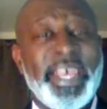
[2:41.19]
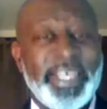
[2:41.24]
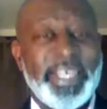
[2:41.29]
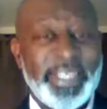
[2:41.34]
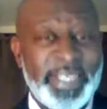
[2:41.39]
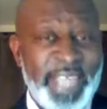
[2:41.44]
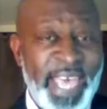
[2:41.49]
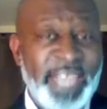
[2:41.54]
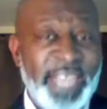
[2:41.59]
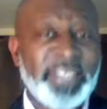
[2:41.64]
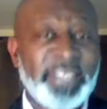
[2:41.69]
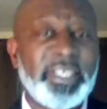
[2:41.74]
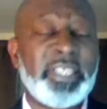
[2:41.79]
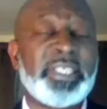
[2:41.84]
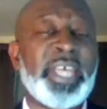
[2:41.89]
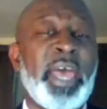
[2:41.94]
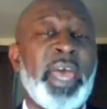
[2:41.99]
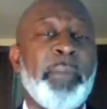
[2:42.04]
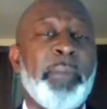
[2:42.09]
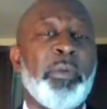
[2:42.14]
That's the
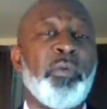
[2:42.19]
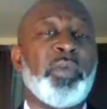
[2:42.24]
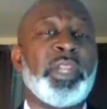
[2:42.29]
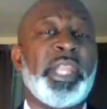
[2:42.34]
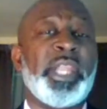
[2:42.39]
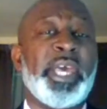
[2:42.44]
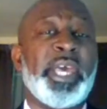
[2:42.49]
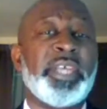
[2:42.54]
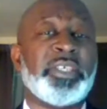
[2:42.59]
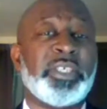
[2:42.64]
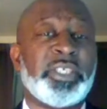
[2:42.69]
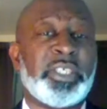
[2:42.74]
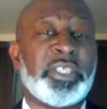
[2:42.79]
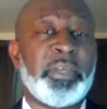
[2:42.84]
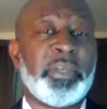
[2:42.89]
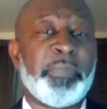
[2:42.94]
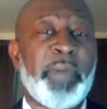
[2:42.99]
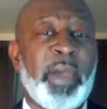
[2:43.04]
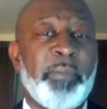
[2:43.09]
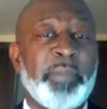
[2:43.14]
type of
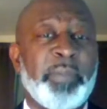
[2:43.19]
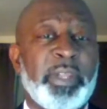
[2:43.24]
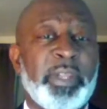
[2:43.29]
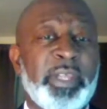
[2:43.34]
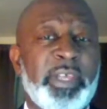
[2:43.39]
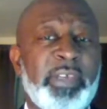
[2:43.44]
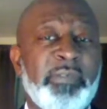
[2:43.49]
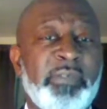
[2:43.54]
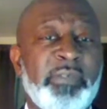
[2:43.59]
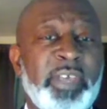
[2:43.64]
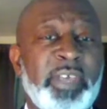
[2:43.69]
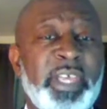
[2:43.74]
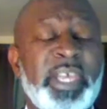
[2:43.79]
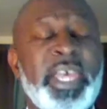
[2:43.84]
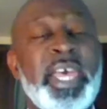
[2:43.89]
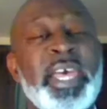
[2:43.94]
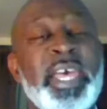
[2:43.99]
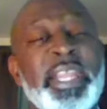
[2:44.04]
relationship I believe in.